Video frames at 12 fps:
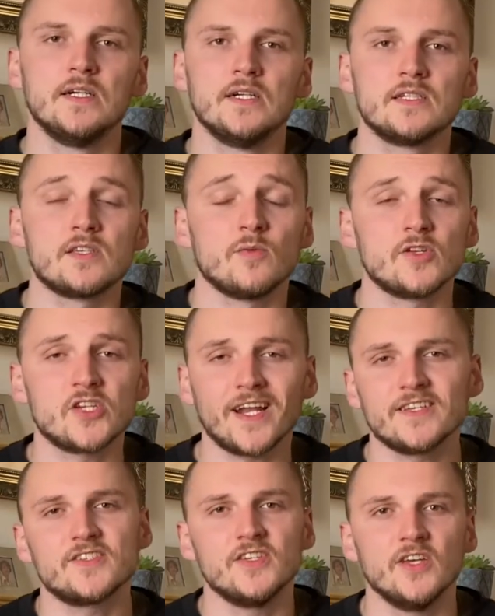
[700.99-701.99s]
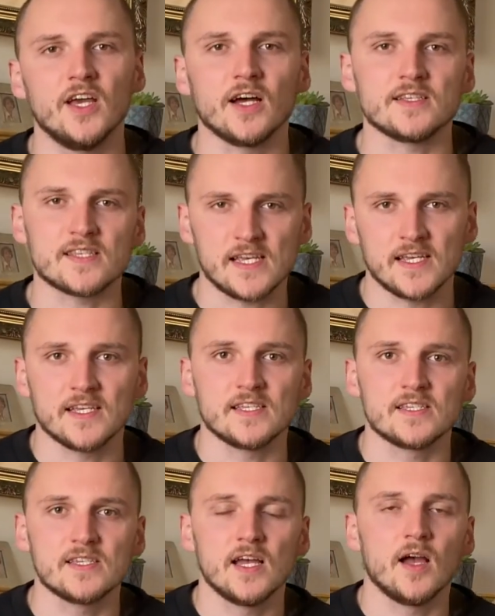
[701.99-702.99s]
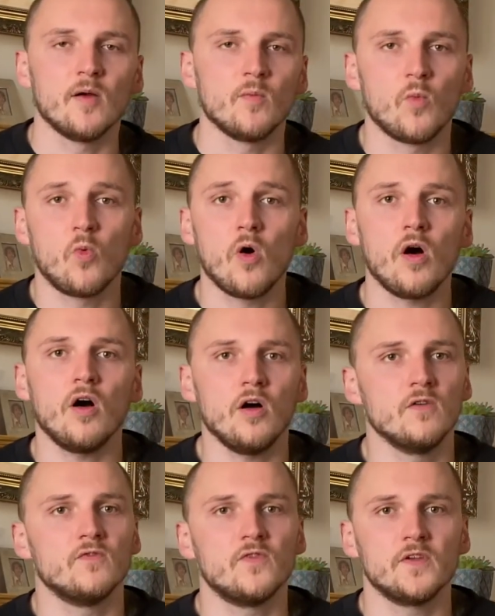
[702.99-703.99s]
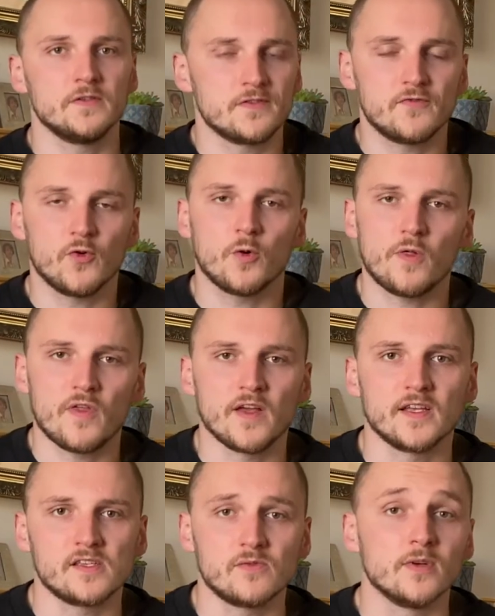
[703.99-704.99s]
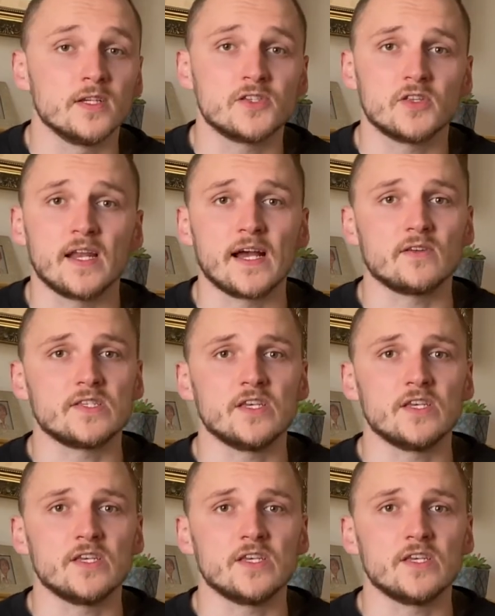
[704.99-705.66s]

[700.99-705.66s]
So my challenge to you guys is, what of those four things really stood out to